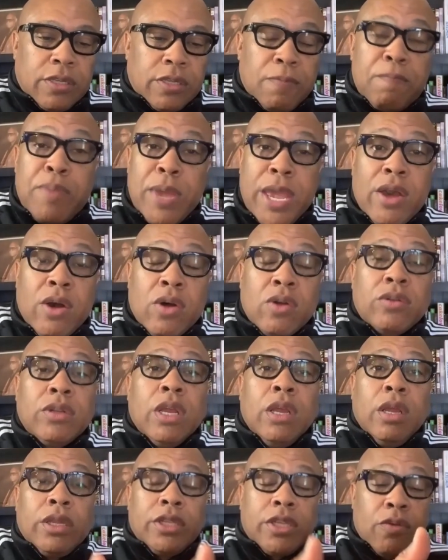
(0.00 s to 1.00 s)
build,
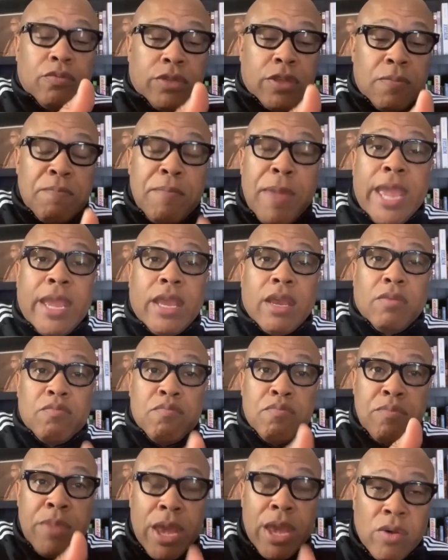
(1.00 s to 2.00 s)
to make
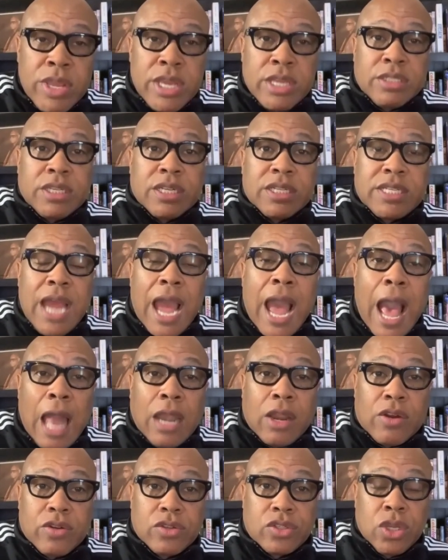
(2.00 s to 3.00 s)
millions of
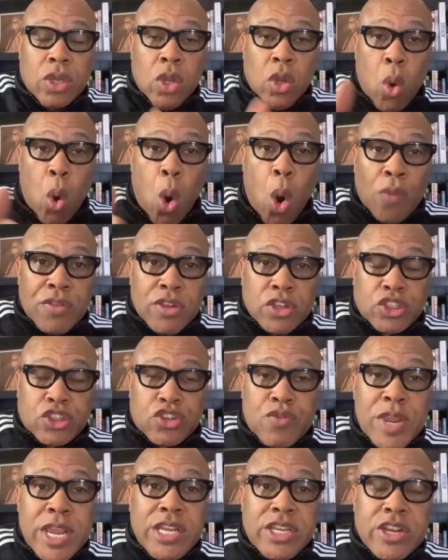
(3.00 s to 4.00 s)
dollars on the
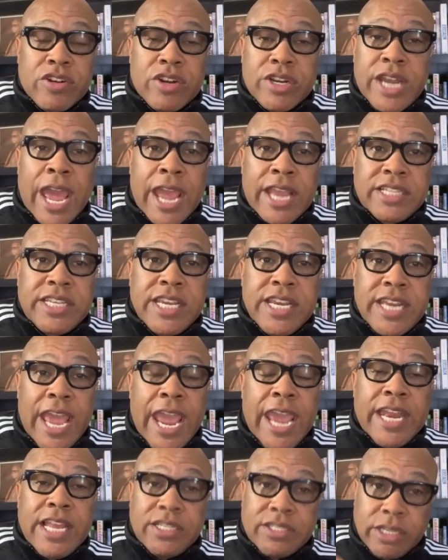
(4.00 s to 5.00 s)
street during the
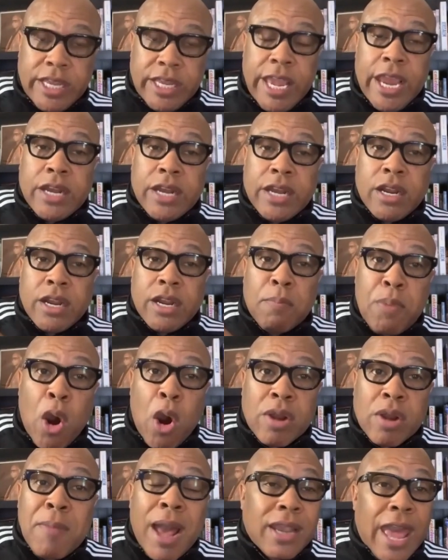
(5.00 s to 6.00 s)
1980s, again, a part of
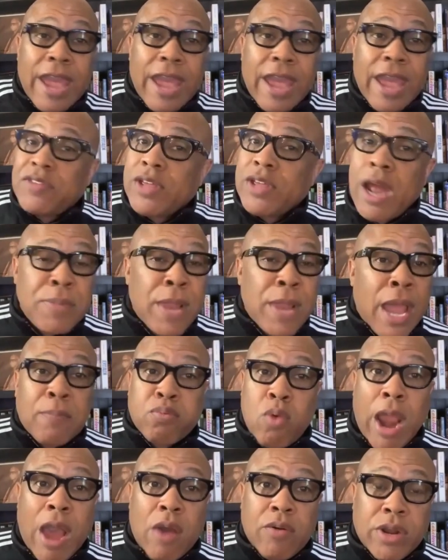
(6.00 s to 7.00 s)
my life that I'm not
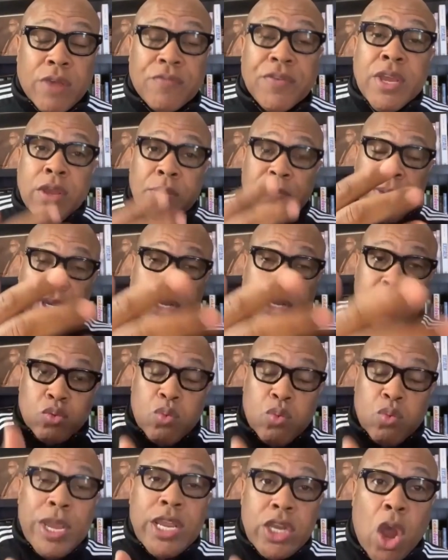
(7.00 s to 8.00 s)
proud of, because
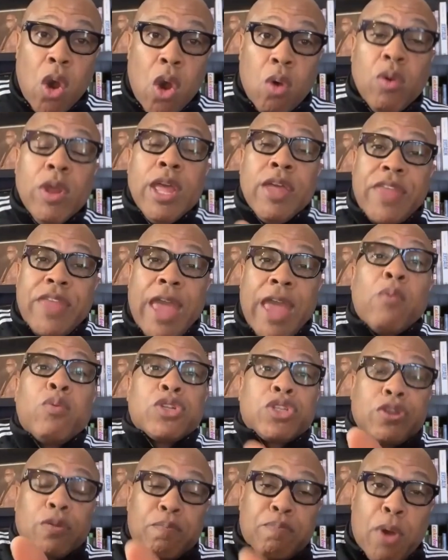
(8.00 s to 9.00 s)
we know that
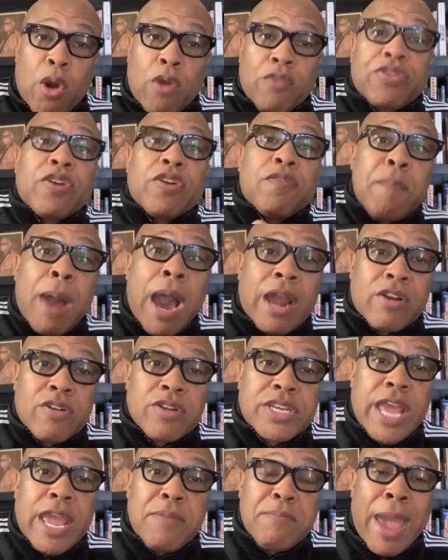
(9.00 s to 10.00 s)
was the birth of modern
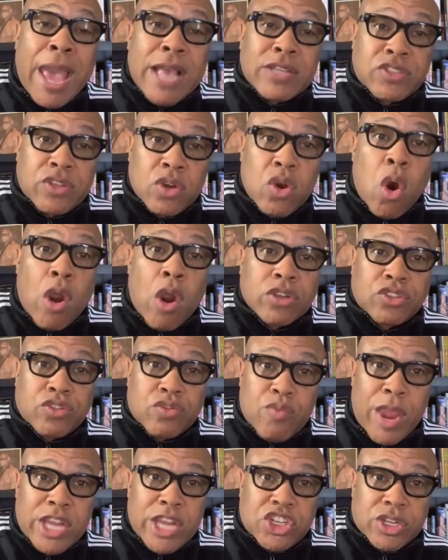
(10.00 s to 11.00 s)
day mass
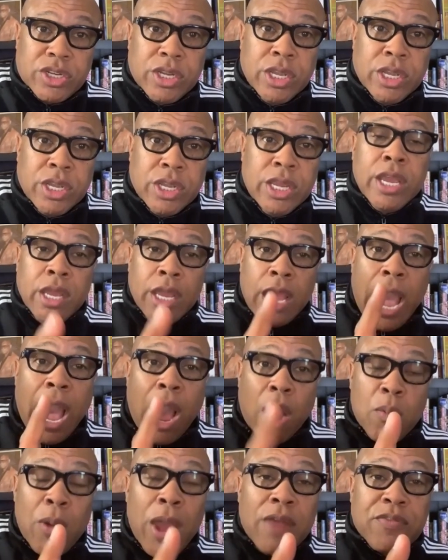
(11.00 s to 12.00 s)
incarceration. Absolutely.
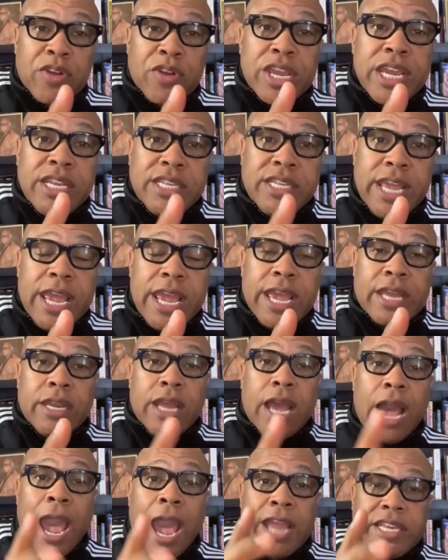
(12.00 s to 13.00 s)
However, he did
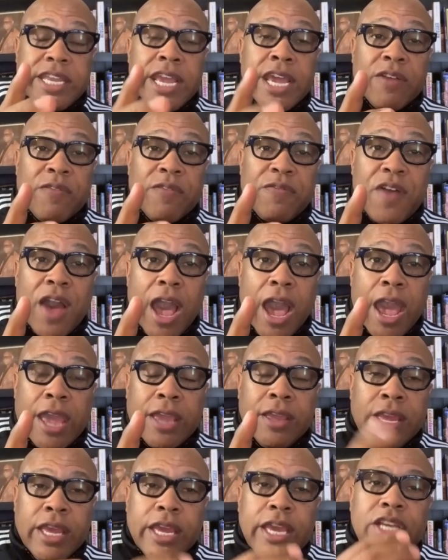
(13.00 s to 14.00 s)
identify,
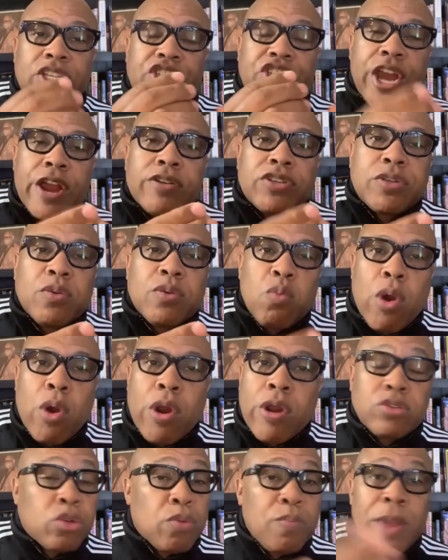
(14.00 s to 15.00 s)
he shared some
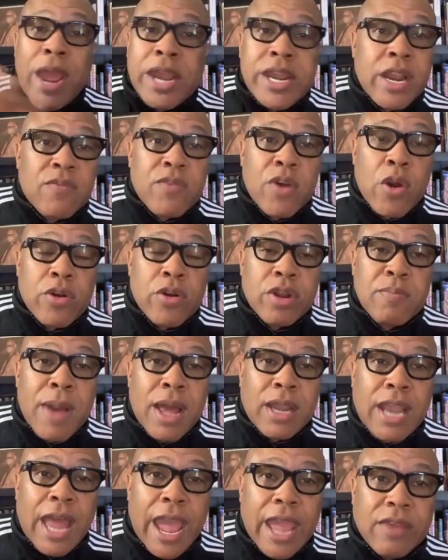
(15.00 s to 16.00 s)
words with me I'd never heard in my
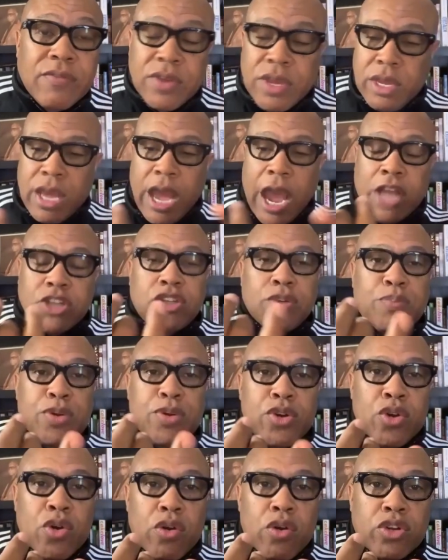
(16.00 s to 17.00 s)
life:
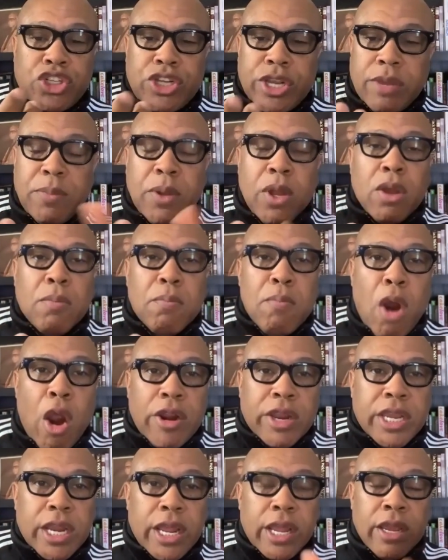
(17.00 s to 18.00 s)
entrepreneurship,
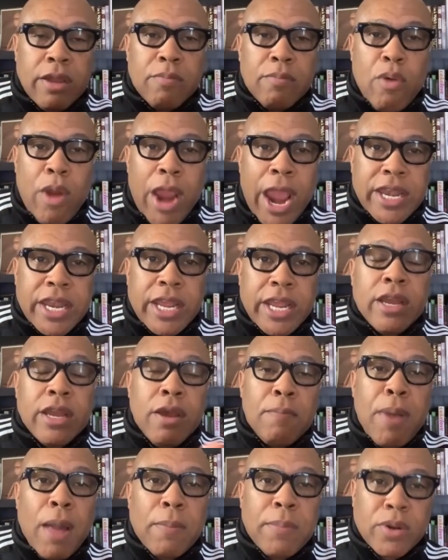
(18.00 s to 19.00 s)
marketing, branding,
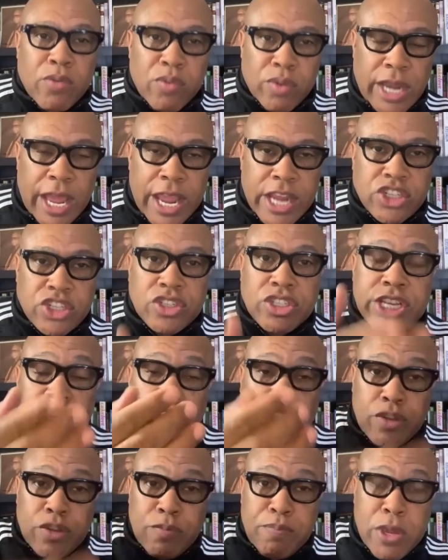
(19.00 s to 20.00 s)
public relations,
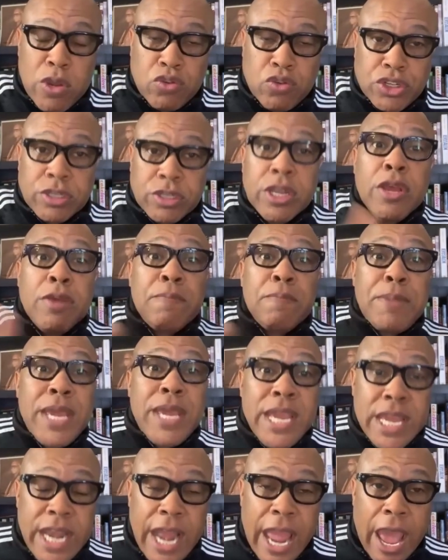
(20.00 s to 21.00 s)
distribution,
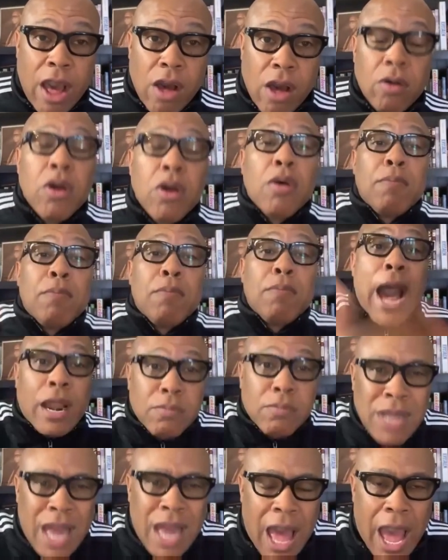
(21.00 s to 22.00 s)
P&L,
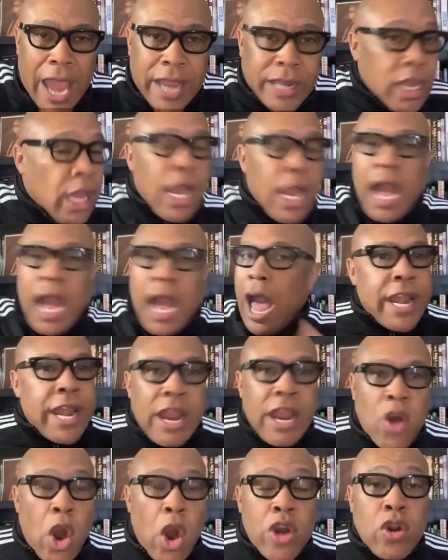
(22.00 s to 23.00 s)
bottom line. I
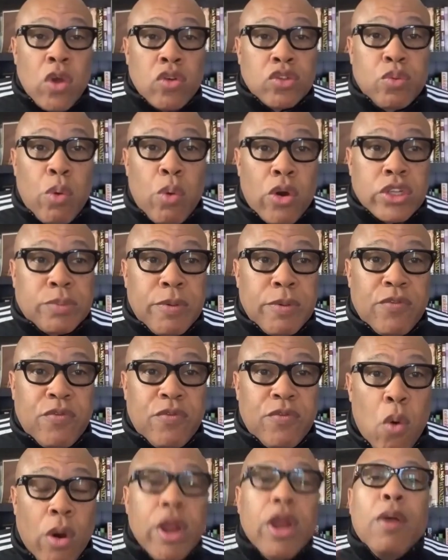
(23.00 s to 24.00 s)
never heard those words
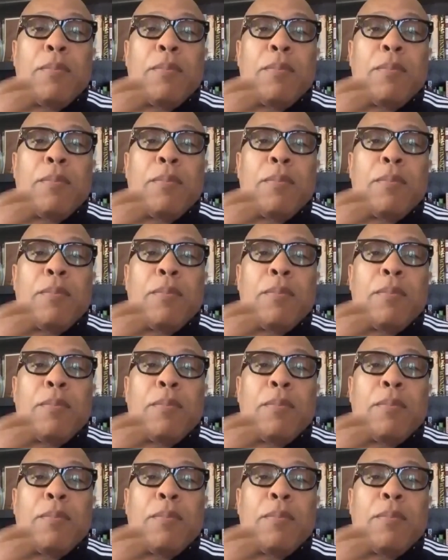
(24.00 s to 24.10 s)
before,